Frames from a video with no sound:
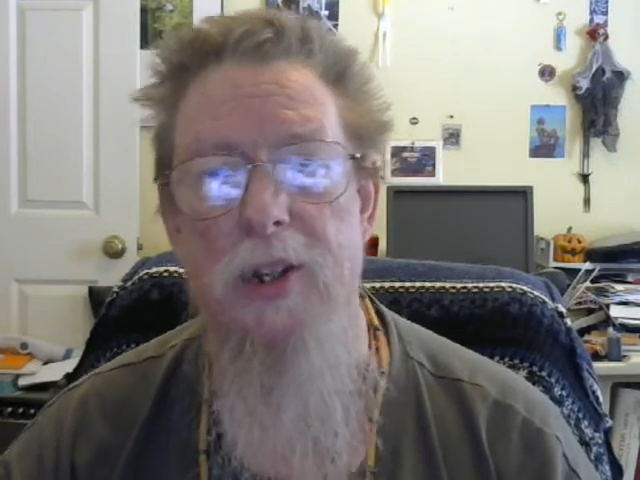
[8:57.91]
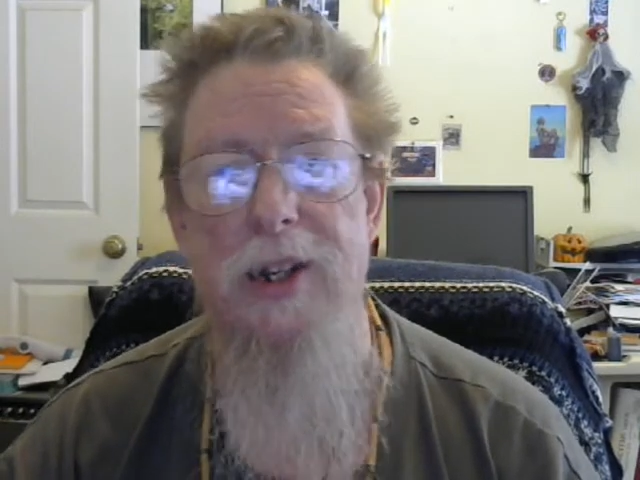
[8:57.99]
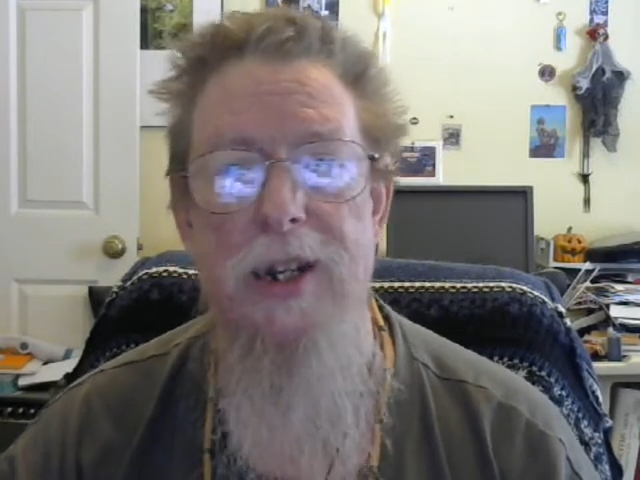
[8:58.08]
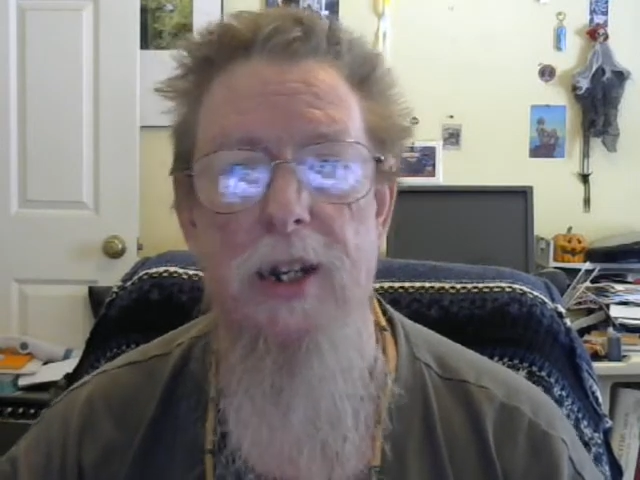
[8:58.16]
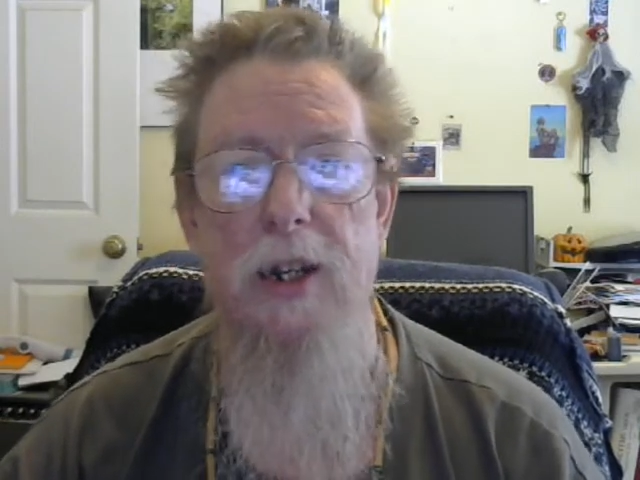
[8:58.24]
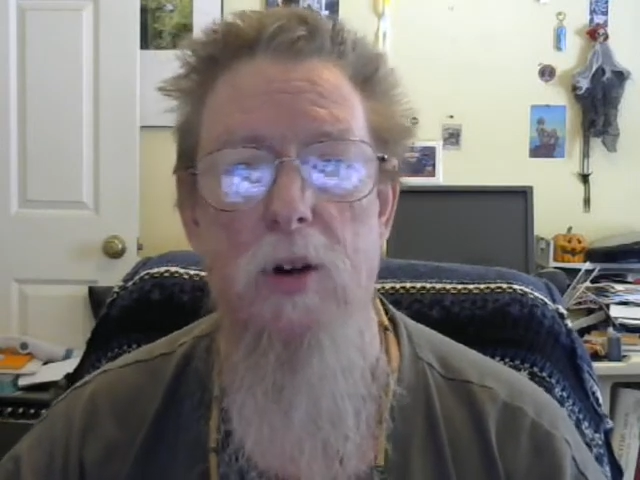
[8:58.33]

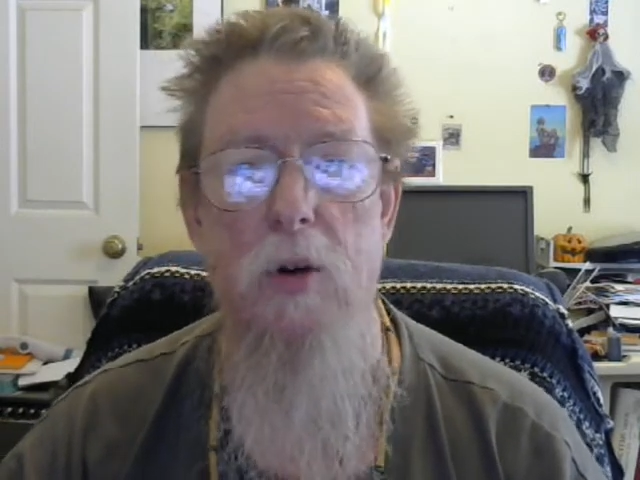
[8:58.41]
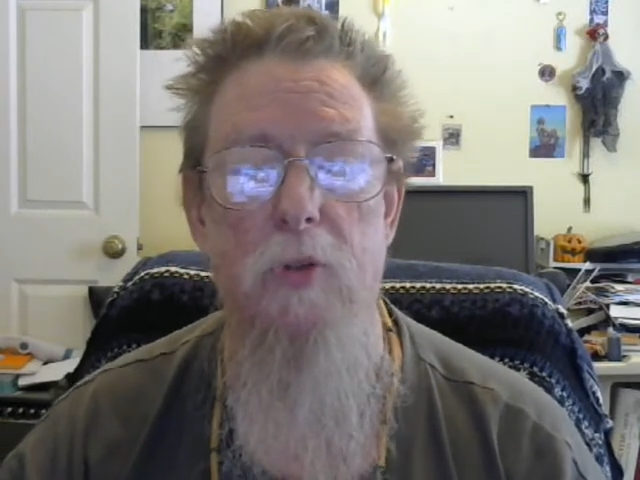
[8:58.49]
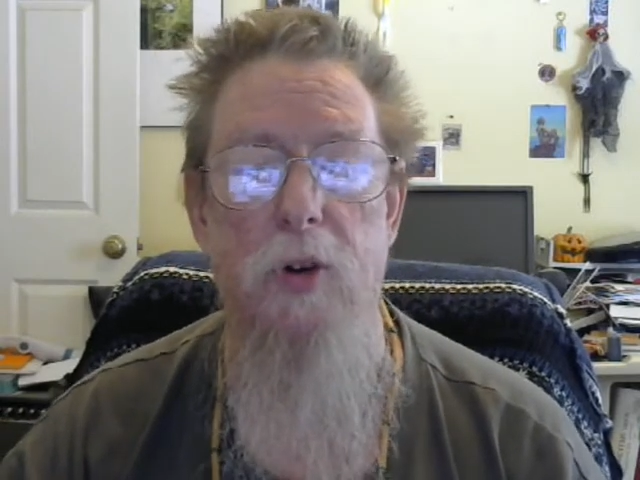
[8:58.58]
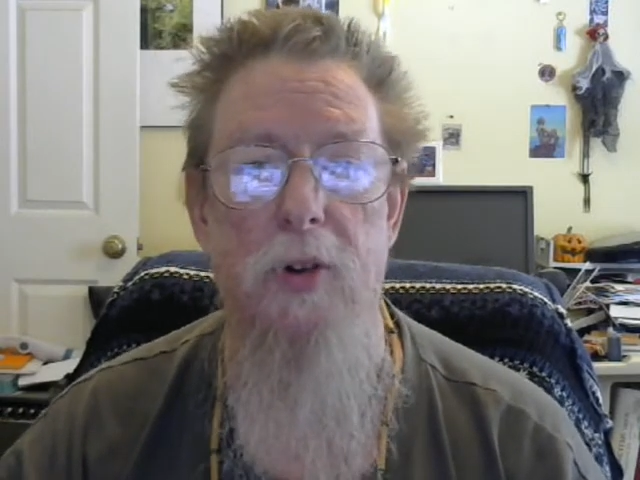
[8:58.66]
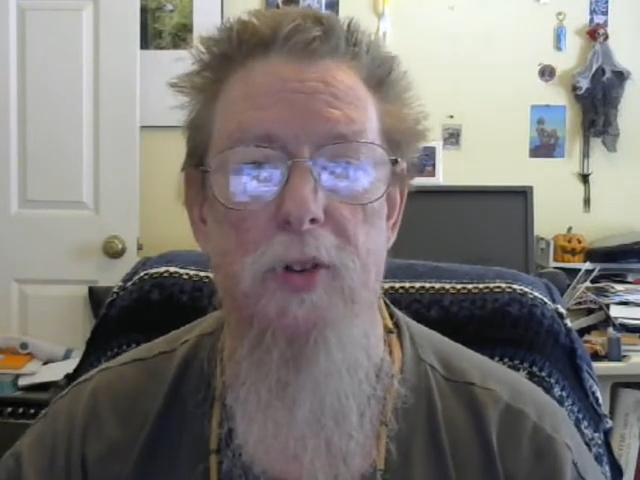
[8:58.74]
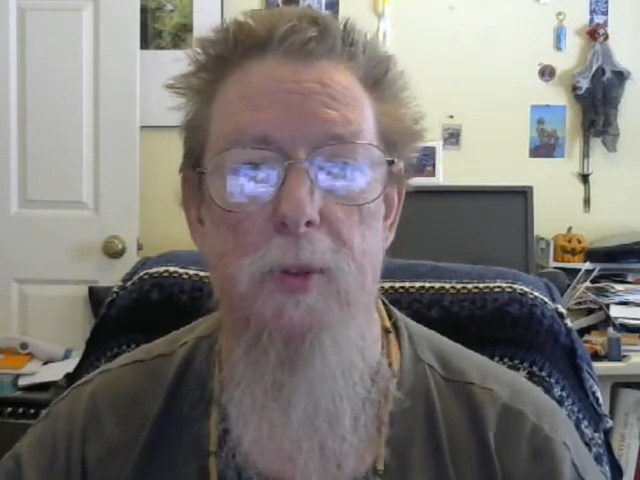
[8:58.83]
leaning
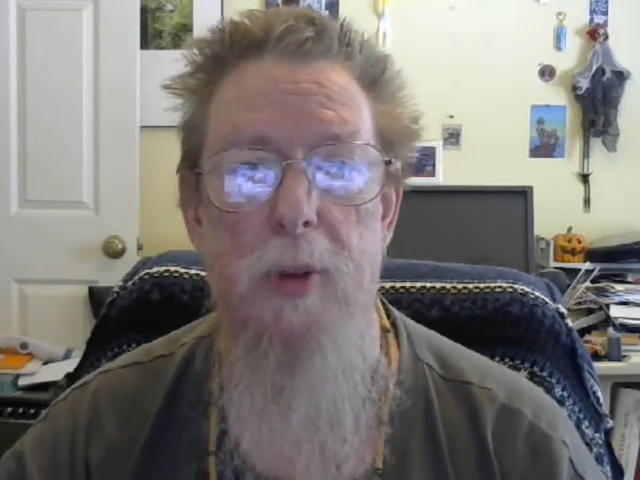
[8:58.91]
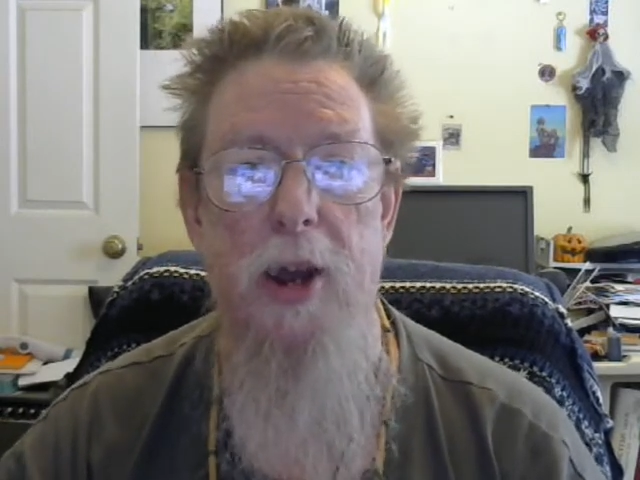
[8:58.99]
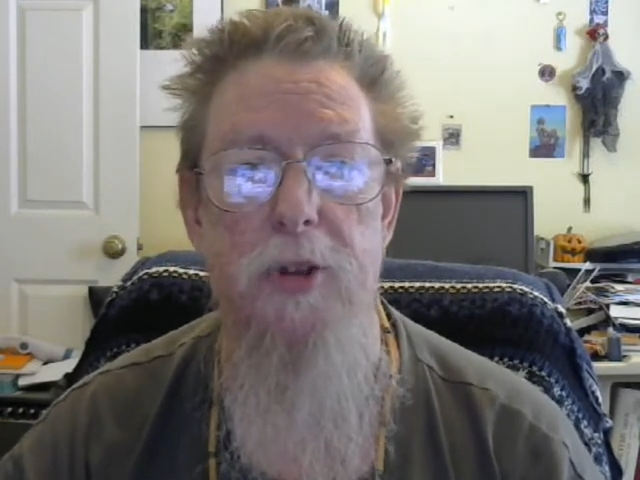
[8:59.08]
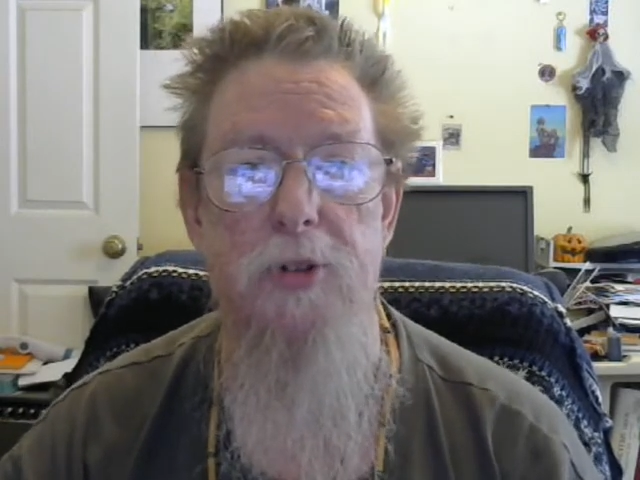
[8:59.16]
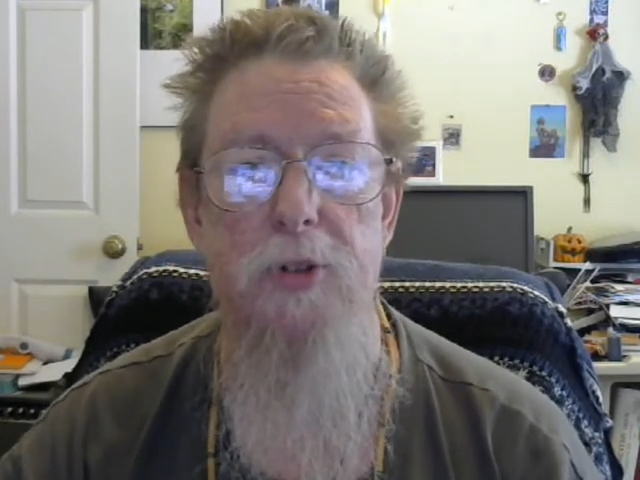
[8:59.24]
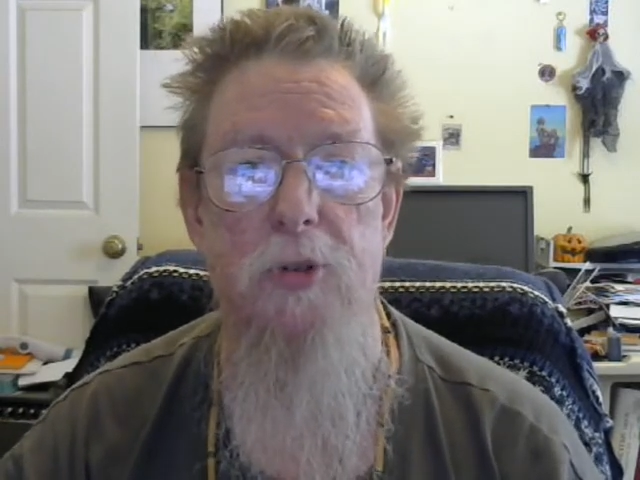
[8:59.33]
over in the
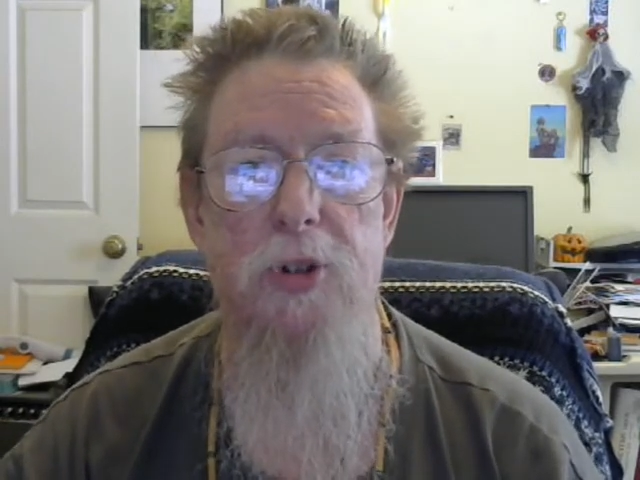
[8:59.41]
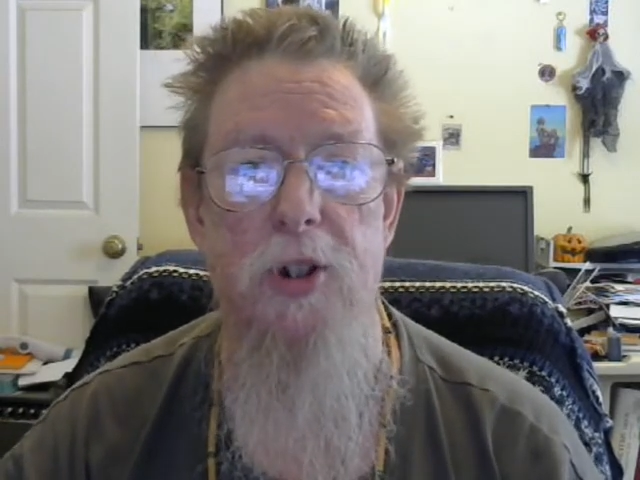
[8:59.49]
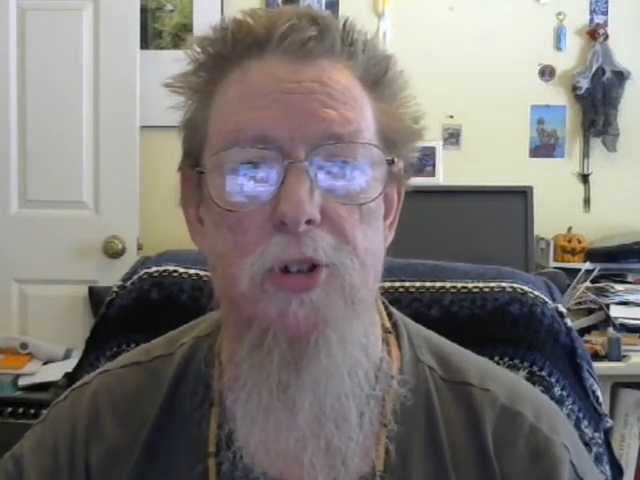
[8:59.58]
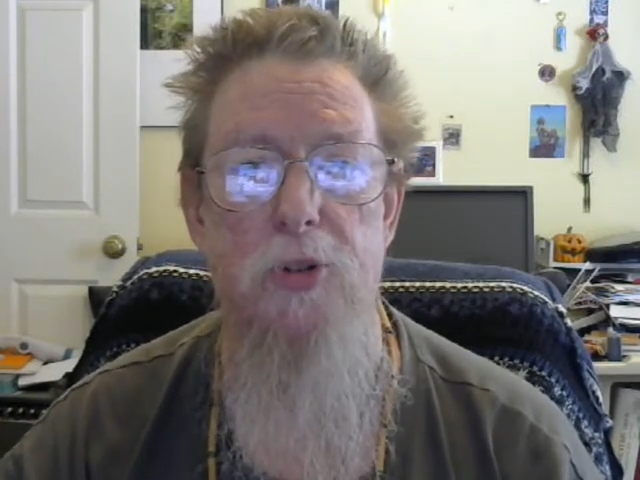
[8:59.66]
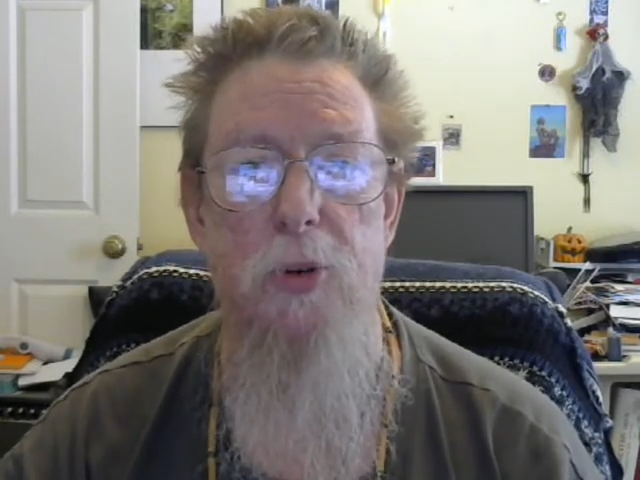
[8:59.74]
passenger seat,